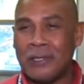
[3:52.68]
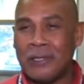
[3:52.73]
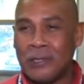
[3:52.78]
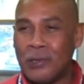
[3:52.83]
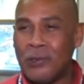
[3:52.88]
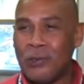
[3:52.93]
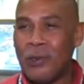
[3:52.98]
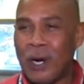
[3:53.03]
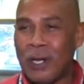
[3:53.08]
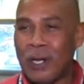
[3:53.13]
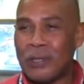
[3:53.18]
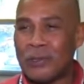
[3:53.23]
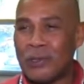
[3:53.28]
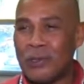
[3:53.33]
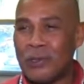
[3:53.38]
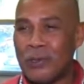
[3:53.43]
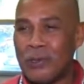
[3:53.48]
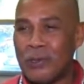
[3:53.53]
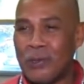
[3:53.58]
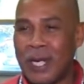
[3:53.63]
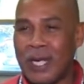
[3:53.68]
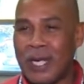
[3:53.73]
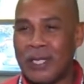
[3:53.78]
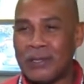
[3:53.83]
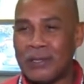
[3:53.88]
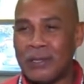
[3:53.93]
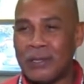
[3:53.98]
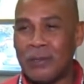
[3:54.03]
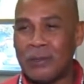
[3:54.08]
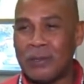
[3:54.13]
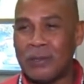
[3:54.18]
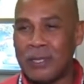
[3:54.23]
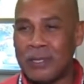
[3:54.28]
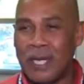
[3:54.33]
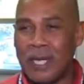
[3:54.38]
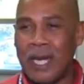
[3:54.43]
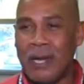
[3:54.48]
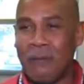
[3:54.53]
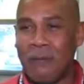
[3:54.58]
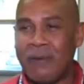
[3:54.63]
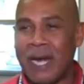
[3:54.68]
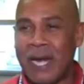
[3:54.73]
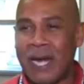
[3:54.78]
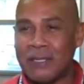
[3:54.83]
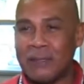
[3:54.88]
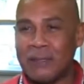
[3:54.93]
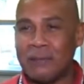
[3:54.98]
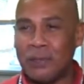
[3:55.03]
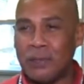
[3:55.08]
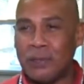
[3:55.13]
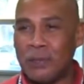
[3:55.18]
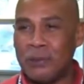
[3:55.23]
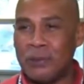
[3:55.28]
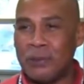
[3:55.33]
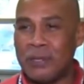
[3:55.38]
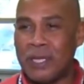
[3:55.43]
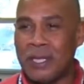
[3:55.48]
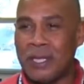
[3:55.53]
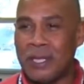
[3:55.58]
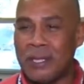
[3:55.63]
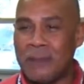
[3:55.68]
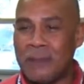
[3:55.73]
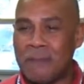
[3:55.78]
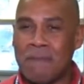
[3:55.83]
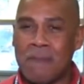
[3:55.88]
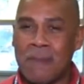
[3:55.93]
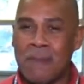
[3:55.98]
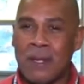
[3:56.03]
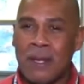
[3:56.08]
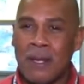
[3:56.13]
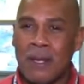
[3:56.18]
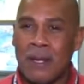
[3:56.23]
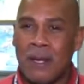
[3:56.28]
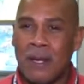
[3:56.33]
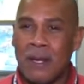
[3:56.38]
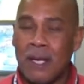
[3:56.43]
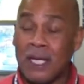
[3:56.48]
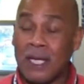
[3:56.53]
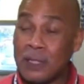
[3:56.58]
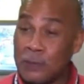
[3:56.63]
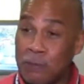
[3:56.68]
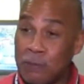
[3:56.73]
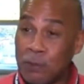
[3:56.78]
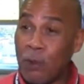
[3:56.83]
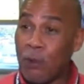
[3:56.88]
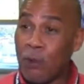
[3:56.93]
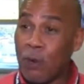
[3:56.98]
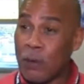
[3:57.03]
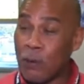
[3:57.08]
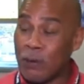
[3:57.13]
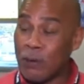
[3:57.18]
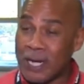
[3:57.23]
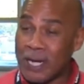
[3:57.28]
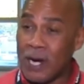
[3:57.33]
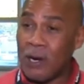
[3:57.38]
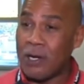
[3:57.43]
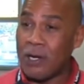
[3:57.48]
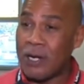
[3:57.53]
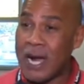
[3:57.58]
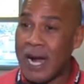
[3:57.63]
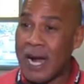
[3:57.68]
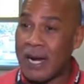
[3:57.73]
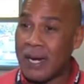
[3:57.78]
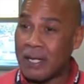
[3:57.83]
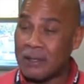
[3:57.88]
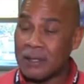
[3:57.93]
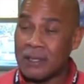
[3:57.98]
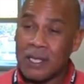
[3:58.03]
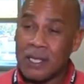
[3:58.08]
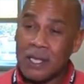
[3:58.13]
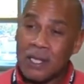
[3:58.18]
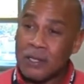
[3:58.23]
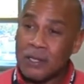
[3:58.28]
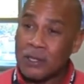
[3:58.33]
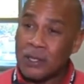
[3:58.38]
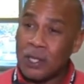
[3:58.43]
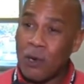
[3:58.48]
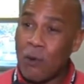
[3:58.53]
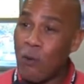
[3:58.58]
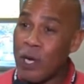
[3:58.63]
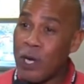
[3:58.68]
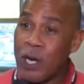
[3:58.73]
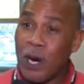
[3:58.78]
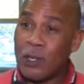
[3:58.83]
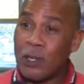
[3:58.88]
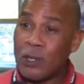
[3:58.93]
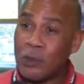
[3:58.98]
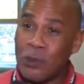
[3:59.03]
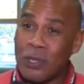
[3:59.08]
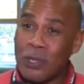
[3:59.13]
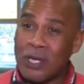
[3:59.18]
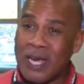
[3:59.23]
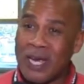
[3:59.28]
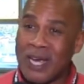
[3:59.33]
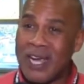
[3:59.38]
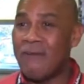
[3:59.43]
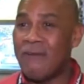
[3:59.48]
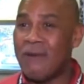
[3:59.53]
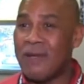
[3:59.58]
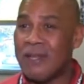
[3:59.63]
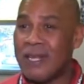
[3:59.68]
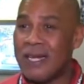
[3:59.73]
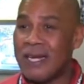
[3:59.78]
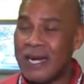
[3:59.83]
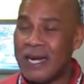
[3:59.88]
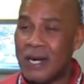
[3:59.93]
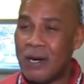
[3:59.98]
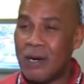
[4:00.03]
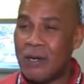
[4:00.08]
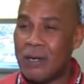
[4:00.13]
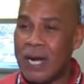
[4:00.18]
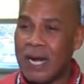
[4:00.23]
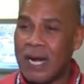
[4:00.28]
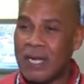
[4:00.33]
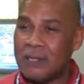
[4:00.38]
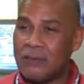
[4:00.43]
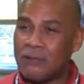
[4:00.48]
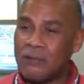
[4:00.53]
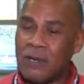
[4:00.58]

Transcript: to our school, and so today we've got some students in exploring with aeronautics. So we are doing everything in aeronautics,